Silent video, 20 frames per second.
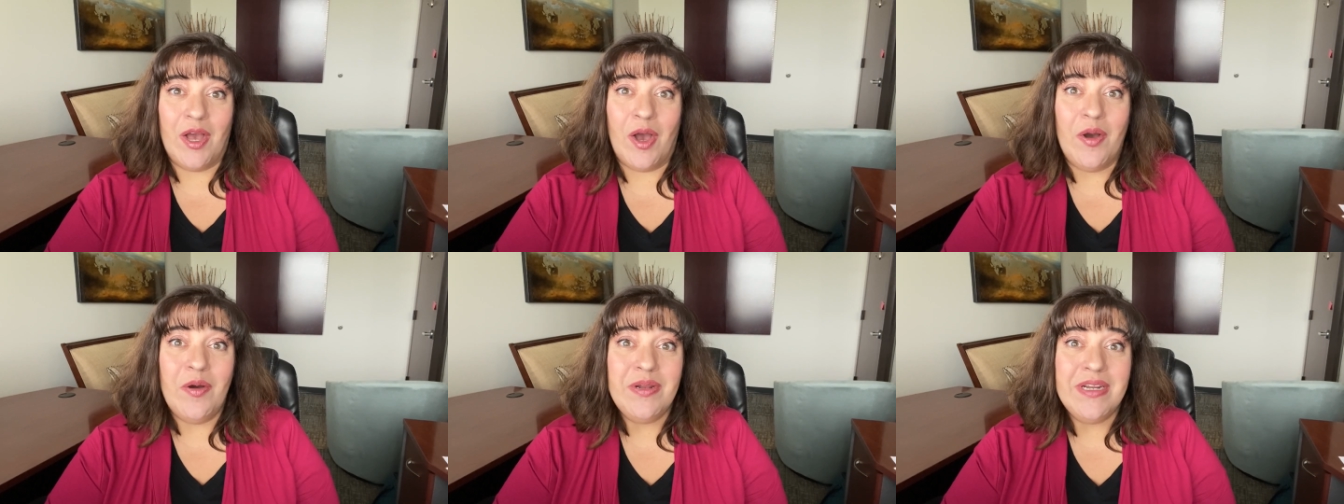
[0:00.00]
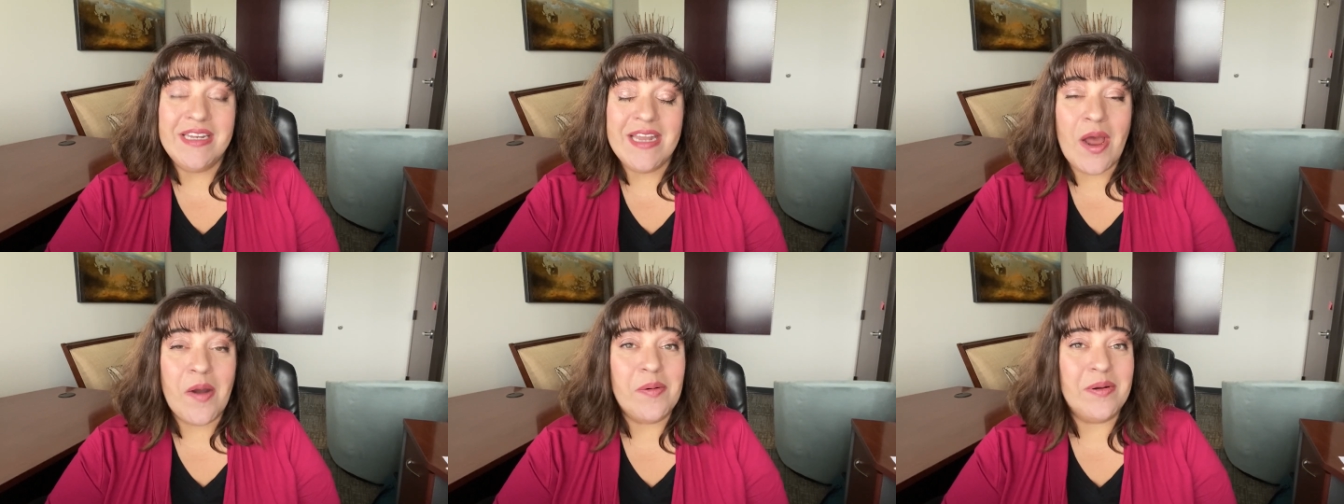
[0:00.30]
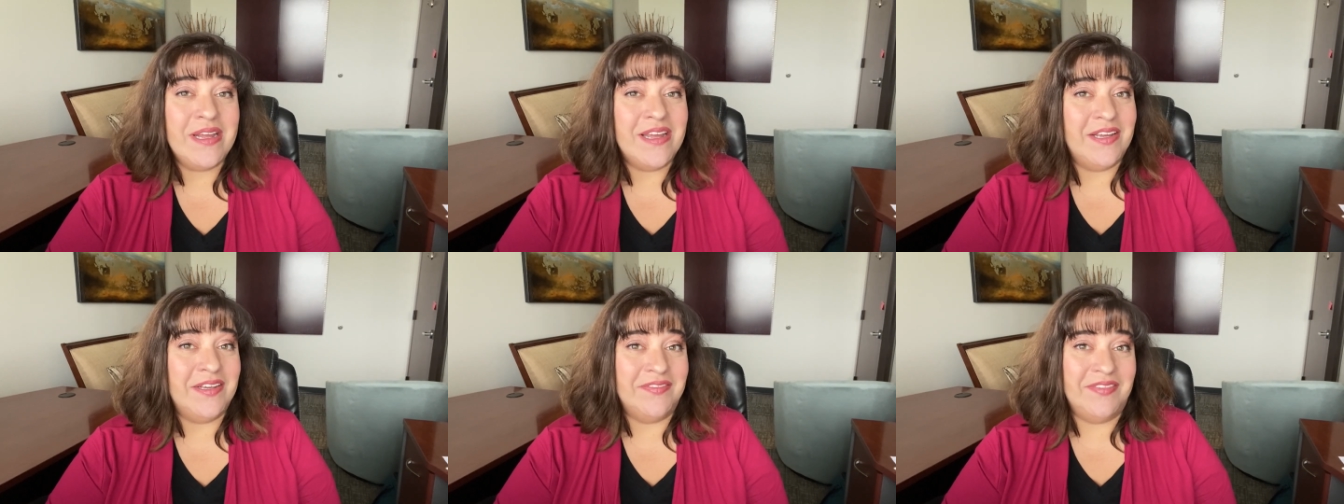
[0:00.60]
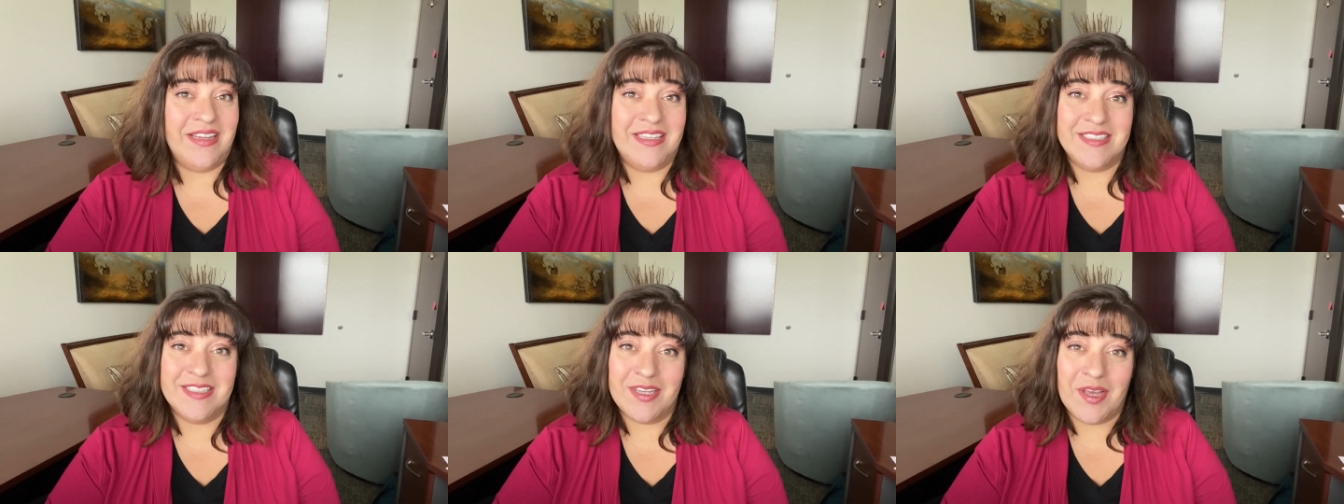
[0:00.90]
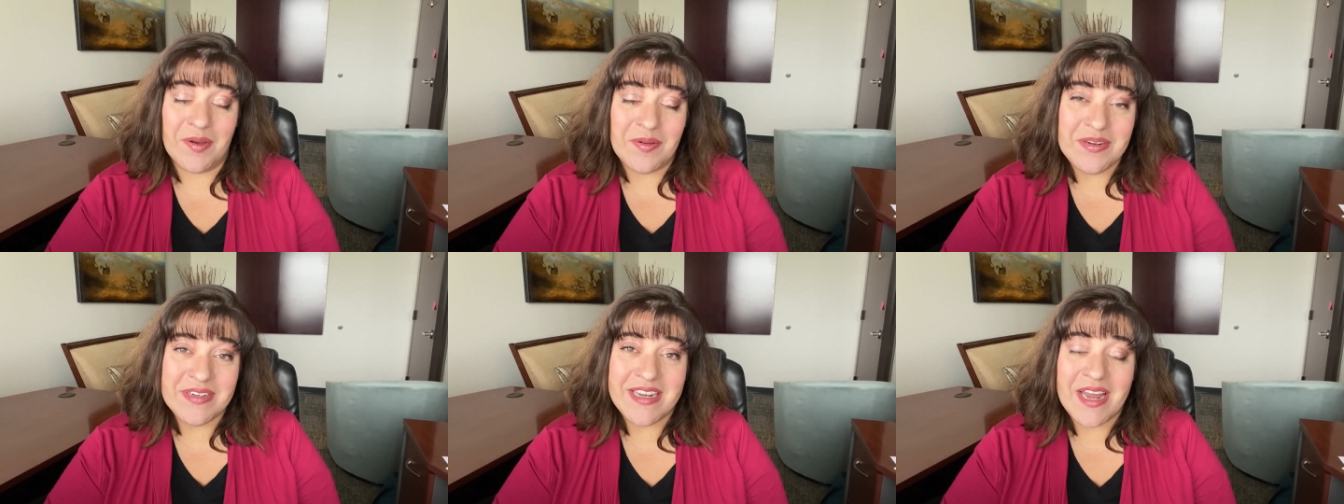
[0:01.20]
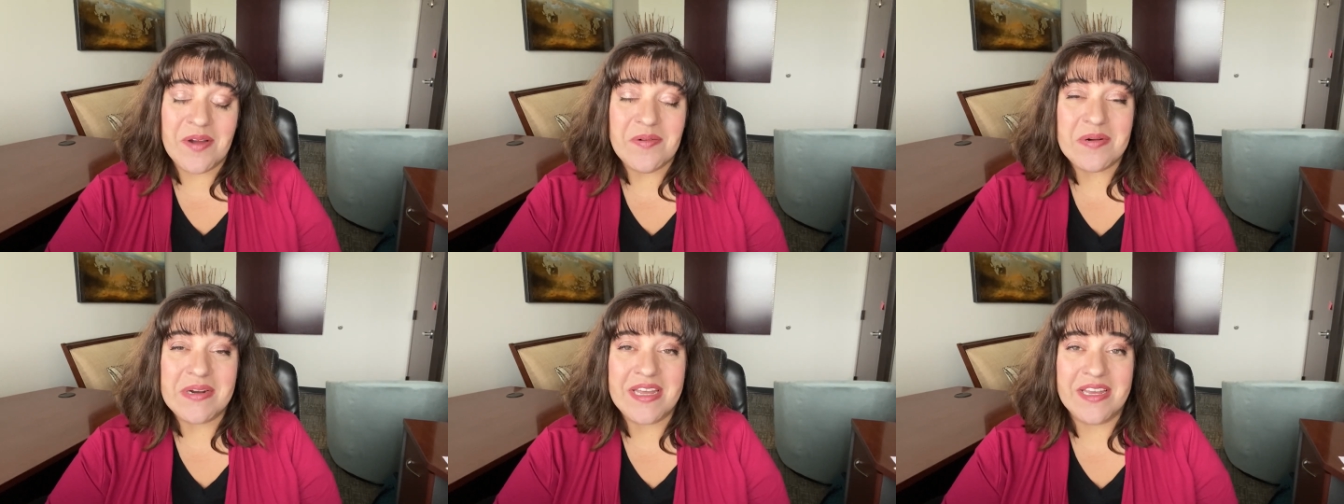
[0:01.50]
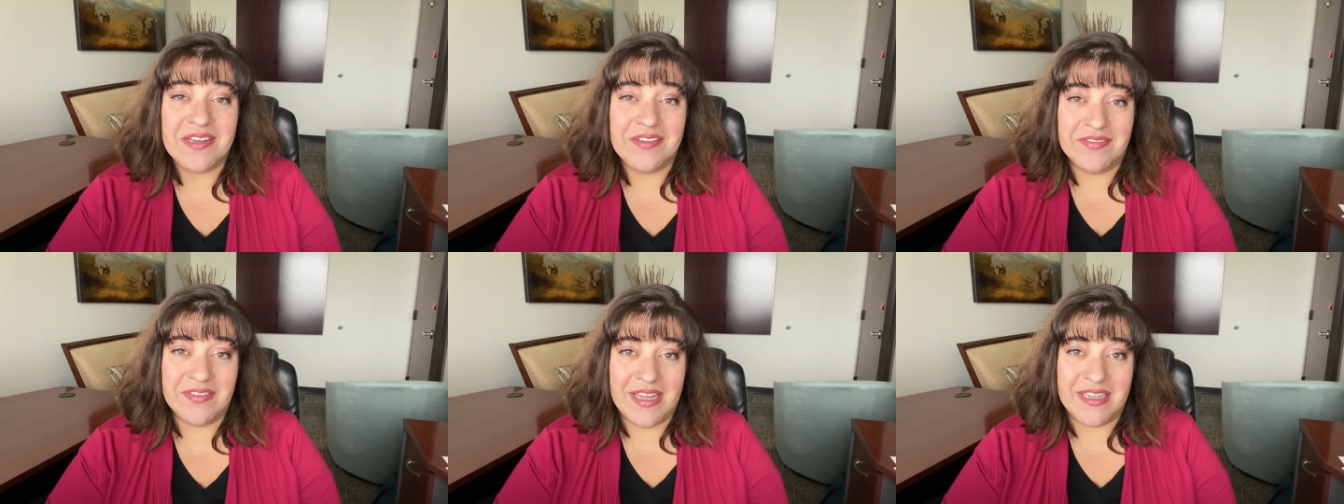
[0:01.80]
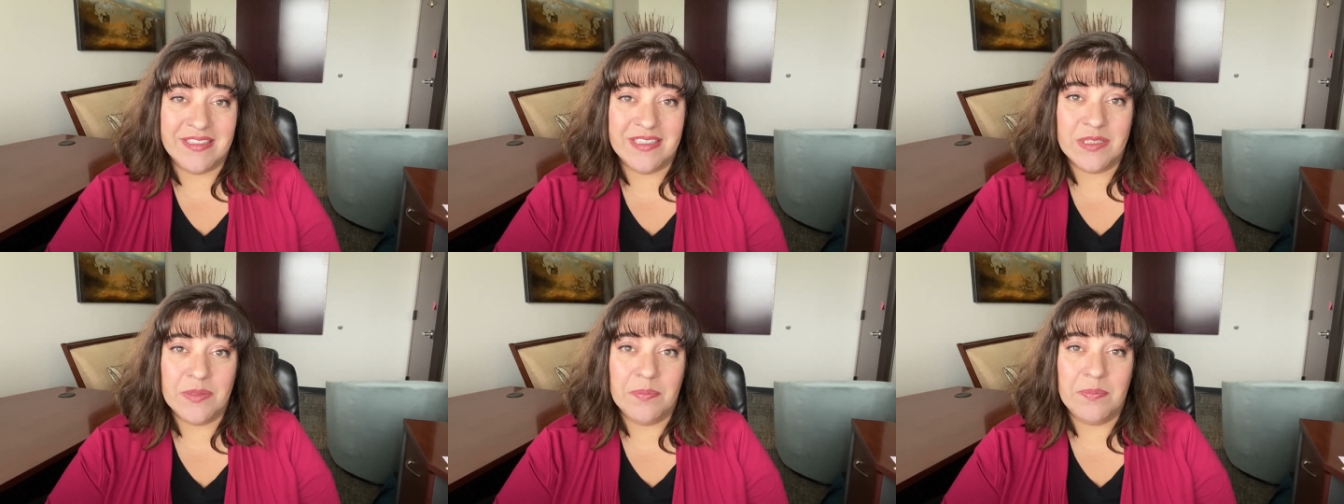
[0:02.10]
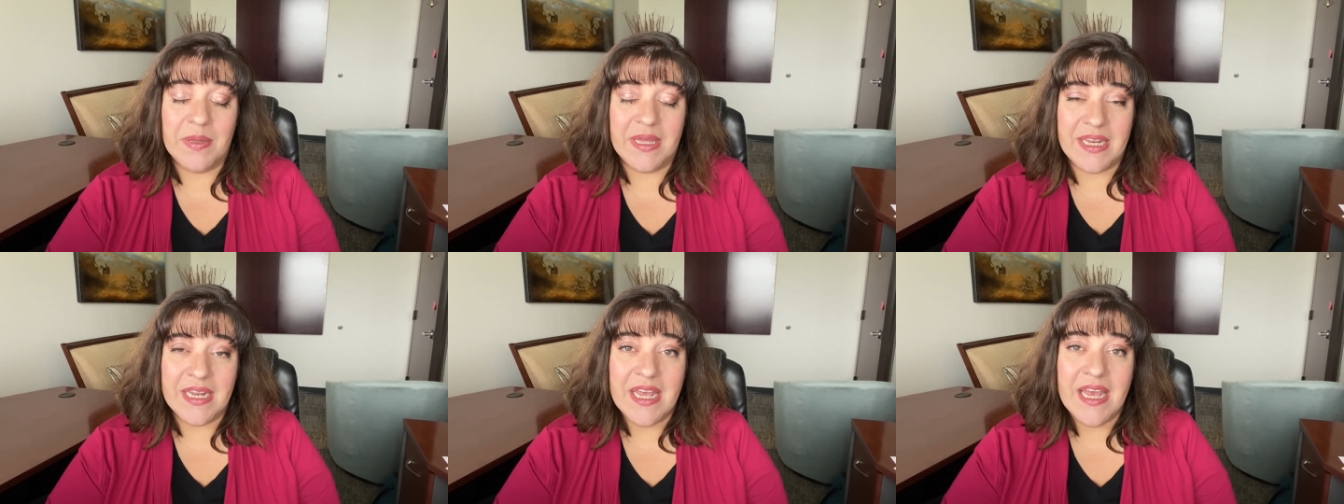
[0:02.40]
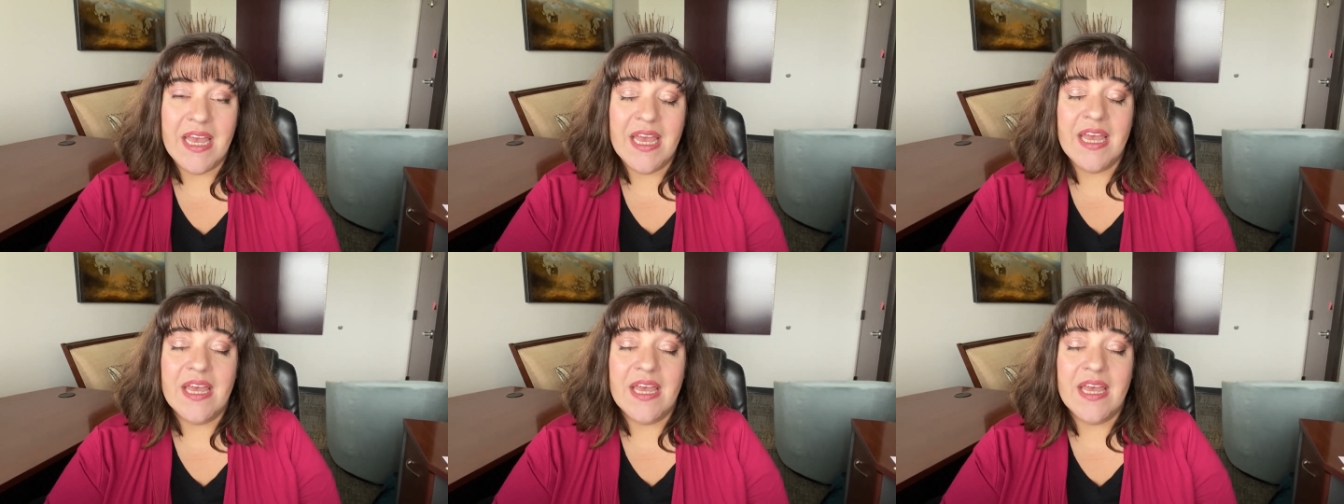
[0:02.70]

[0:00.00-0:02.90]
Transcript: go to networking events, go to networking events, but